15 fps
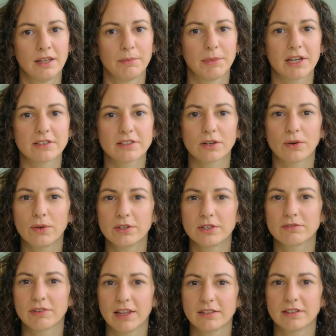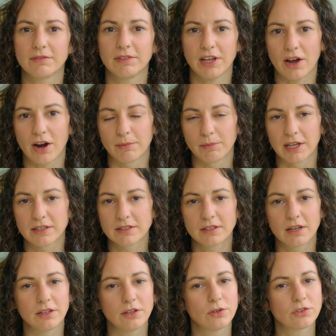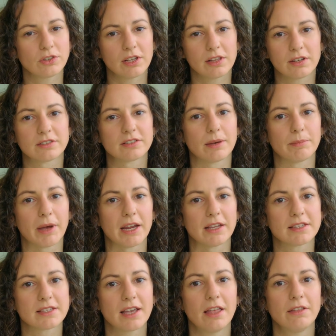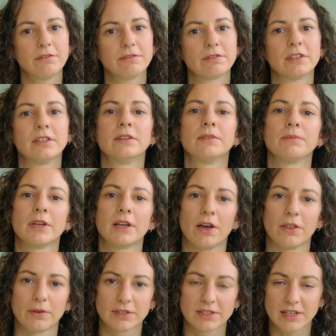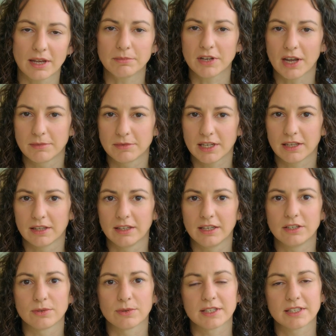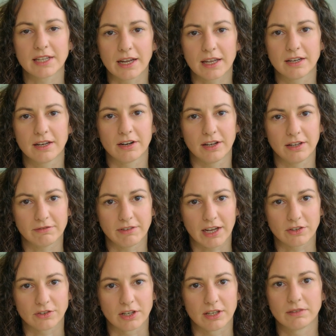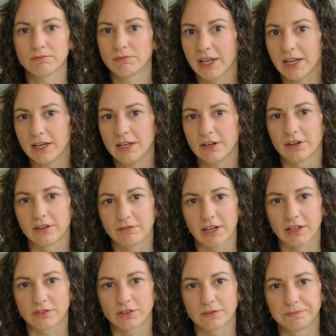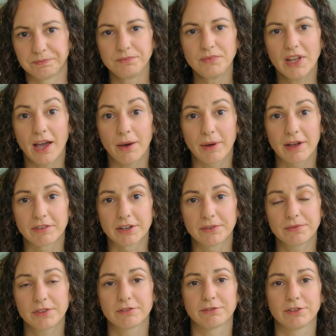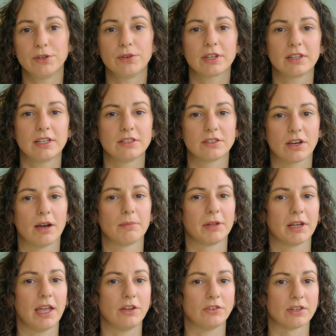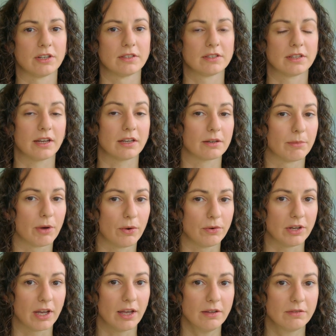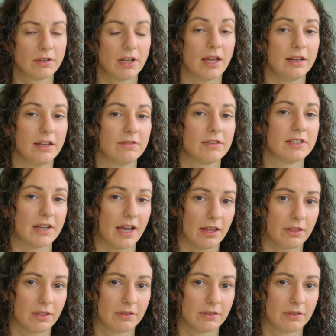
Because a cold is relatively harmless and usually clears up by itself, although sometimes it can lead to a secondary infection, like an ear infection. However, the flu can lead to complications like pneumonia and even death.